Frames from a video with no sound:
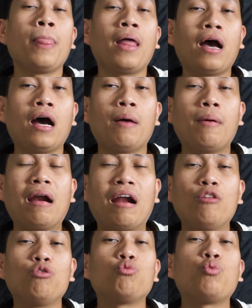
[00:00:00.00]
uh,
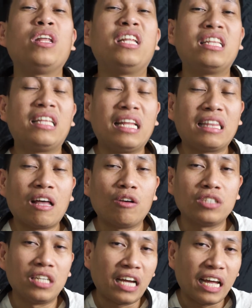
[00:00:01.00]
around twenty-three
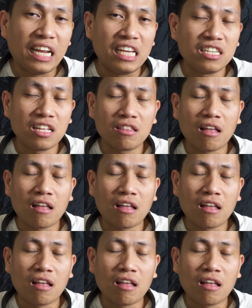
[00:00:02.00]
thousand Canadian